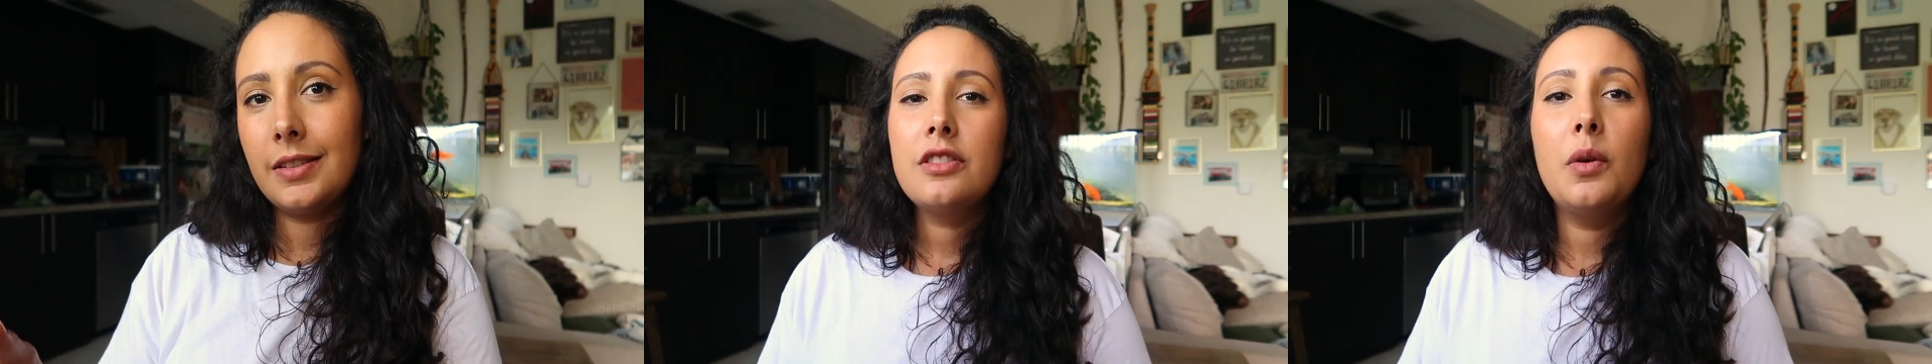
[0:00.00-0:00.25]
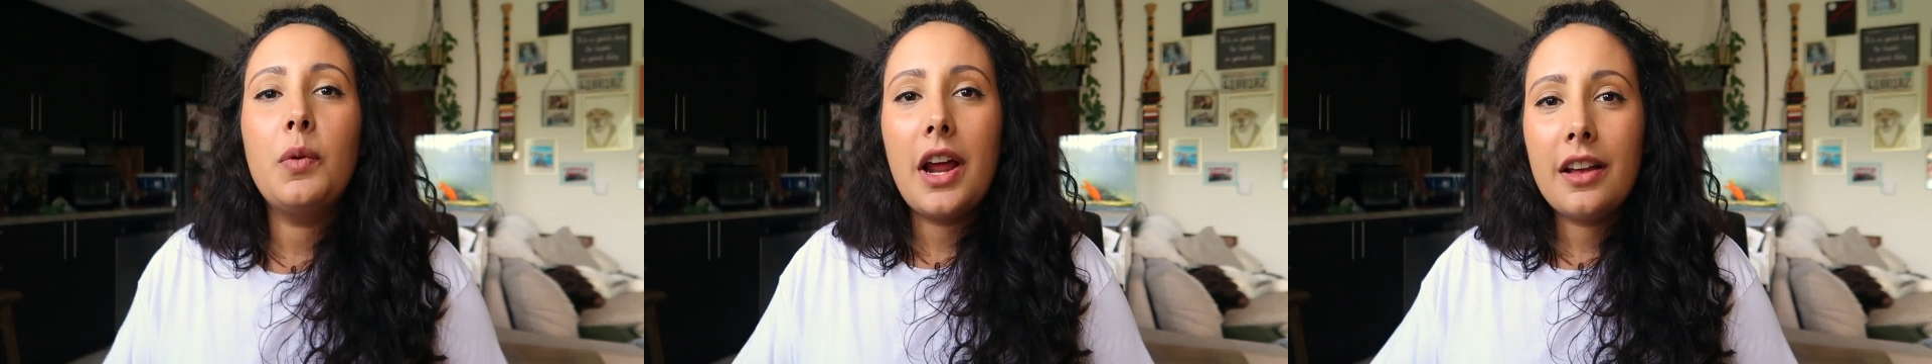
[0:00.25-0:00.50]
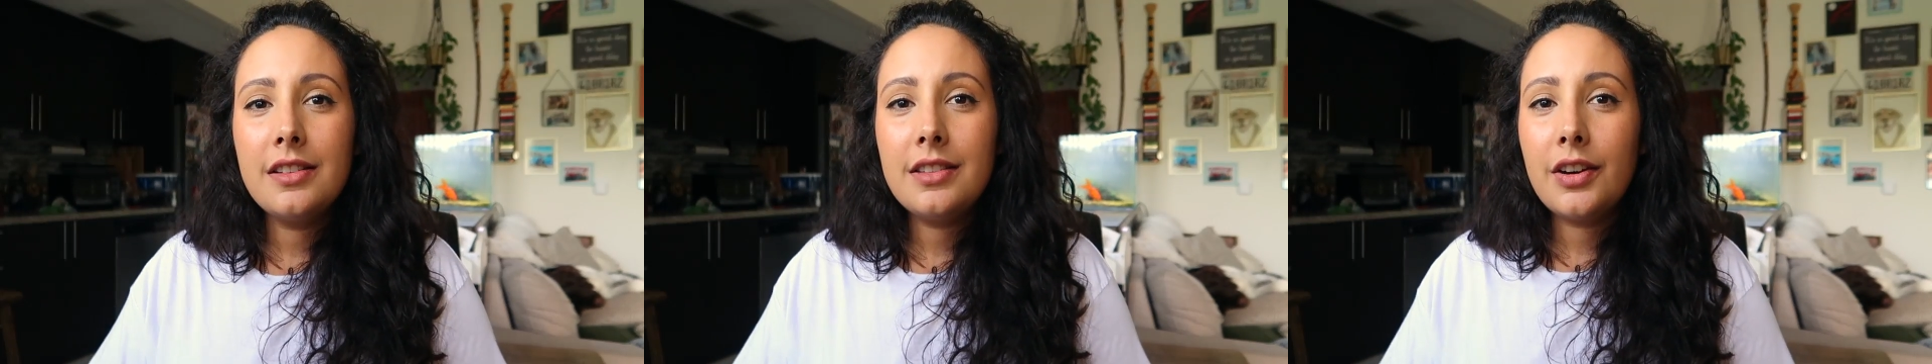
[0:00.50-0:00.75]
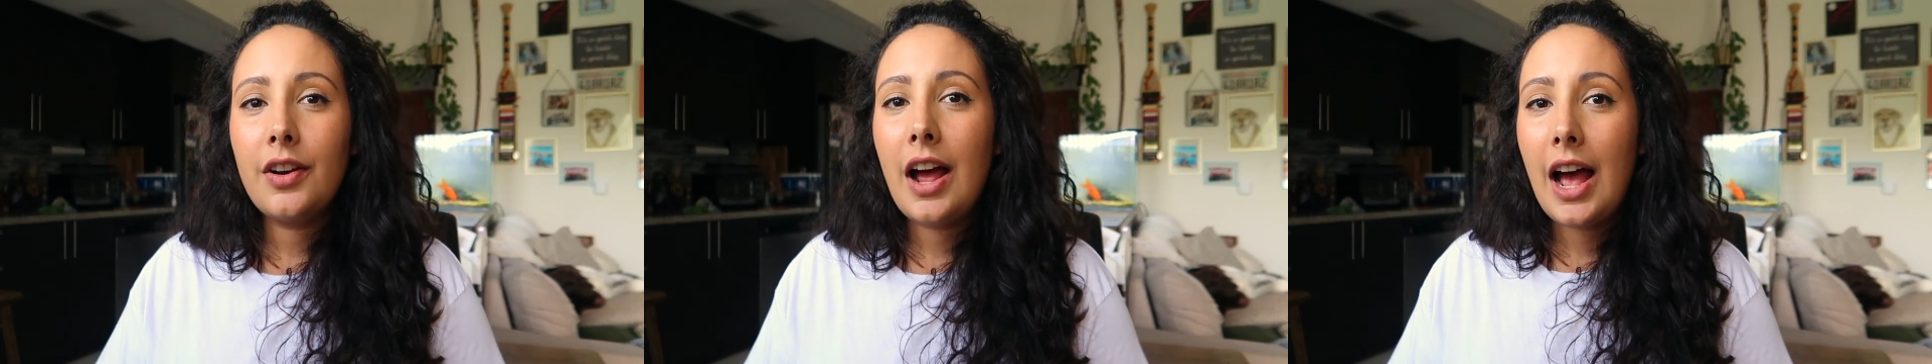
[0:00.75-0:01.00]
So what I
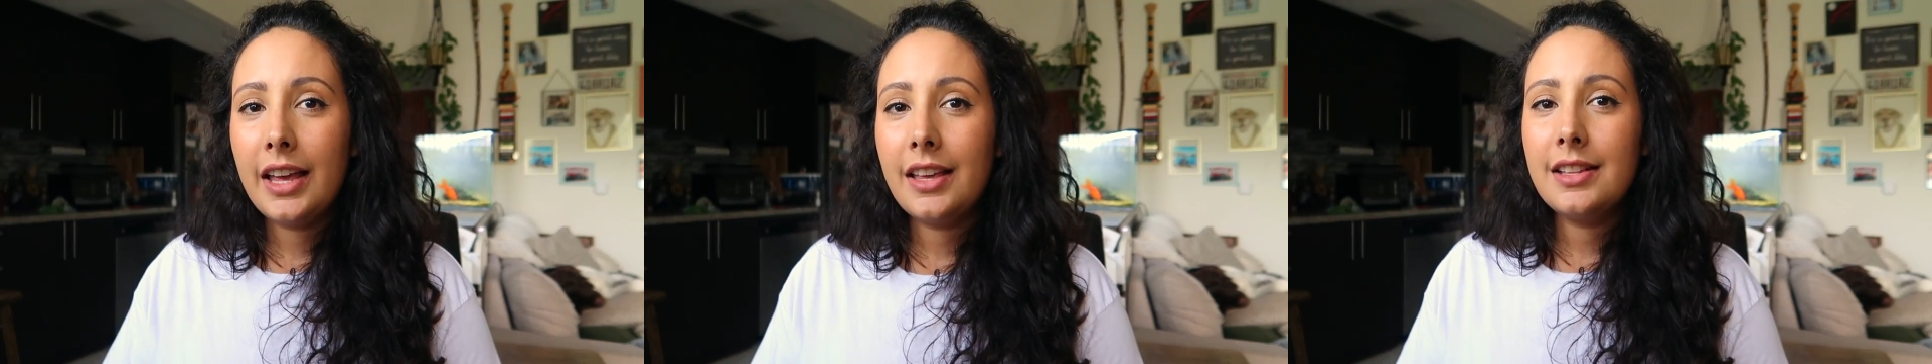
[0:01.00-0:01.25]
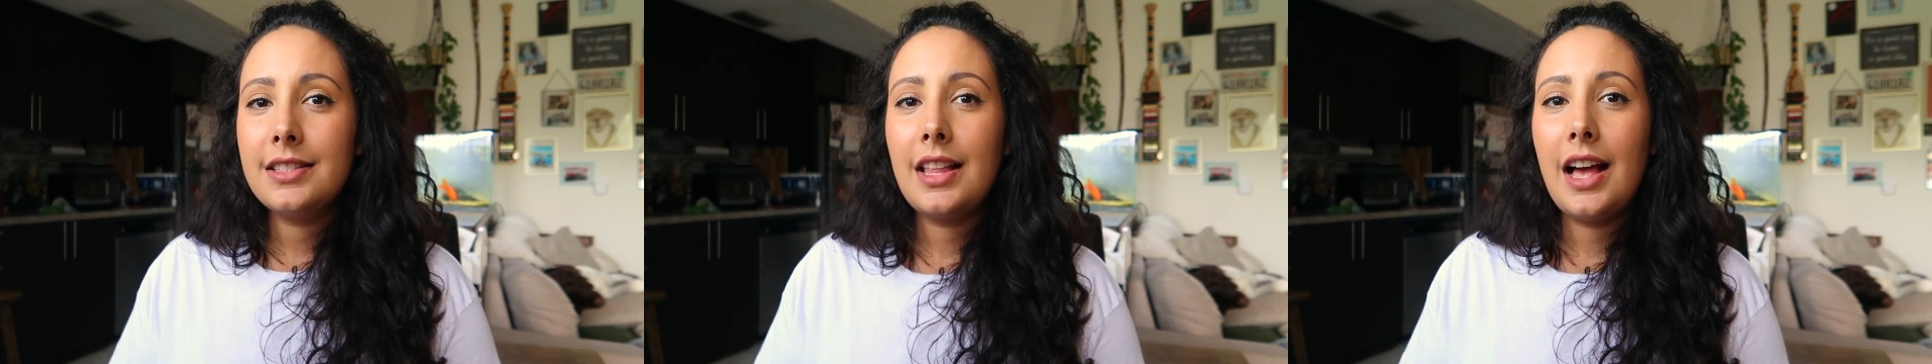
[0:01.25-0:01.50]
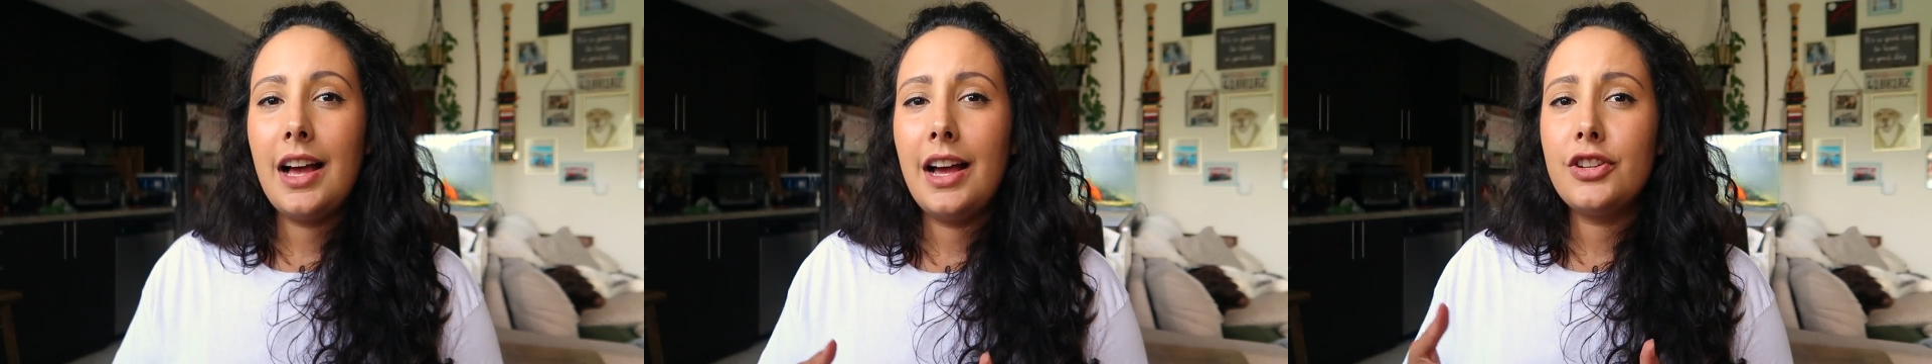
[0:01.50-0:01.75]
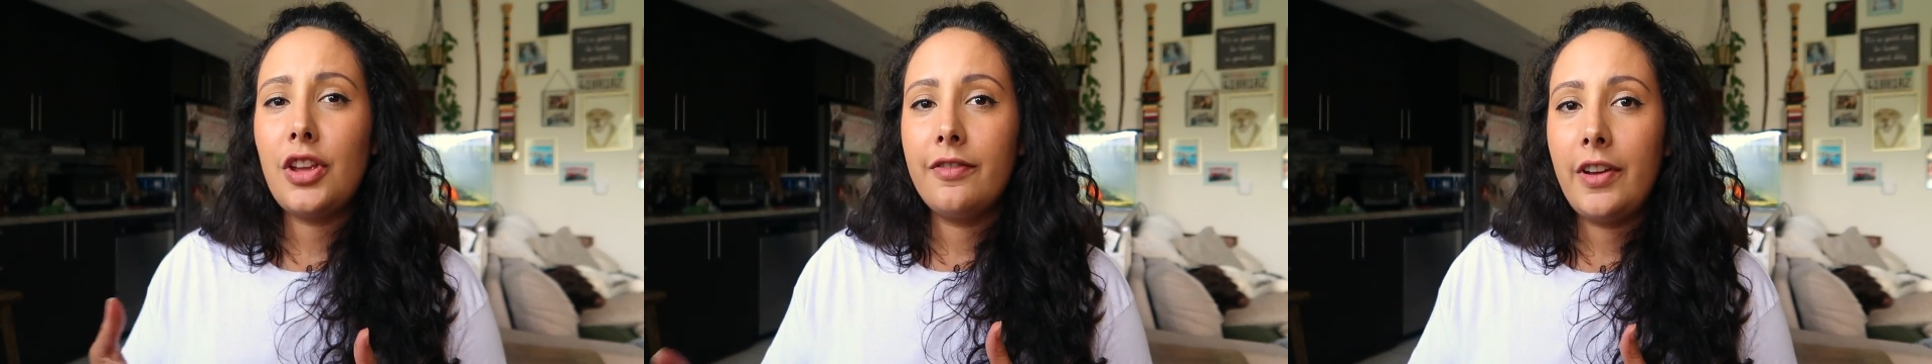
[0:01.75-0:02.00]
consider a hiking
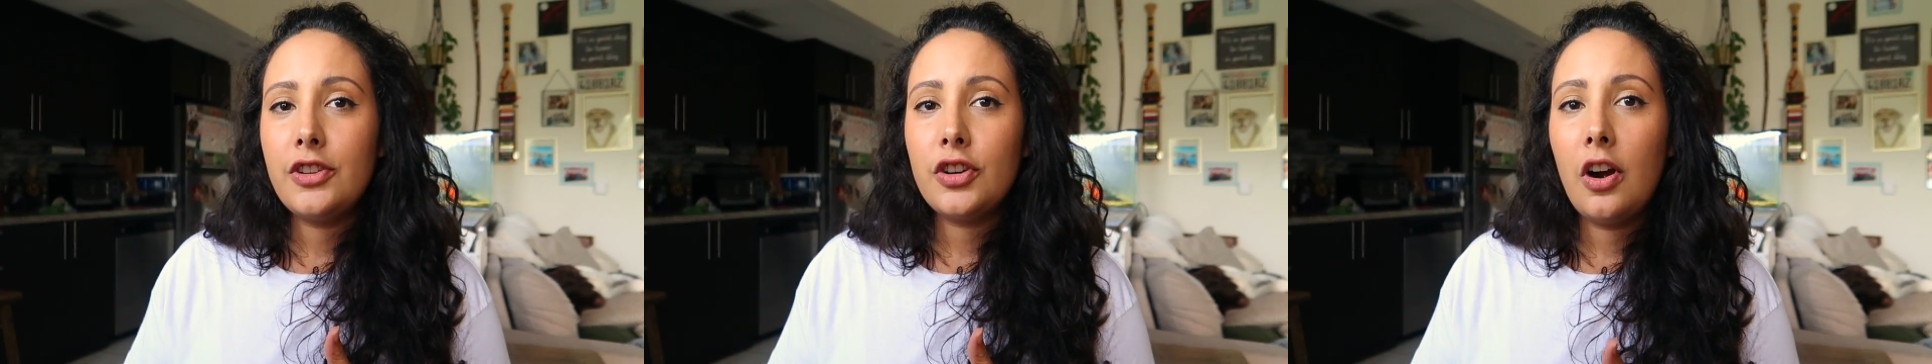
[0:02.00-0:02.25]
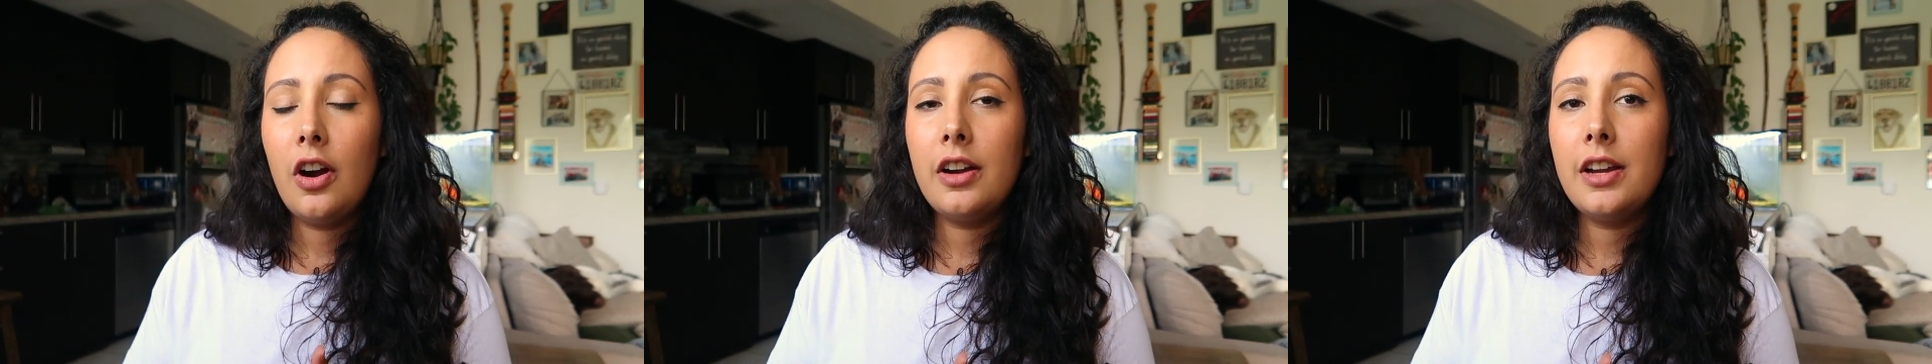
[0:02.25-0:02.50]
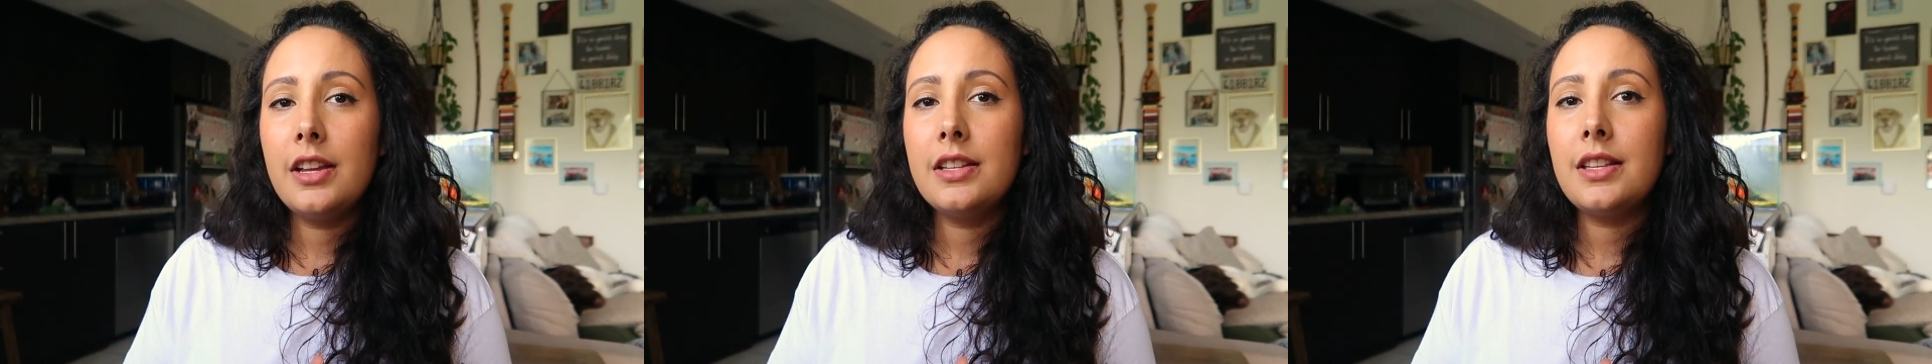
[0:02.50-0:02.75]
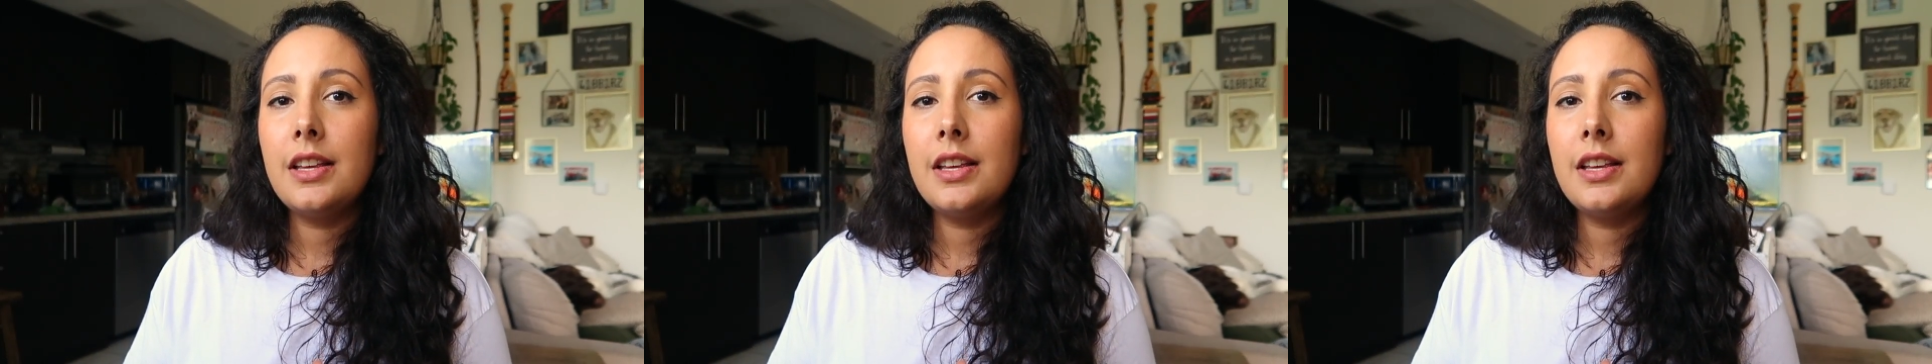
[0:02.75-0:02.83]
slash adventure harness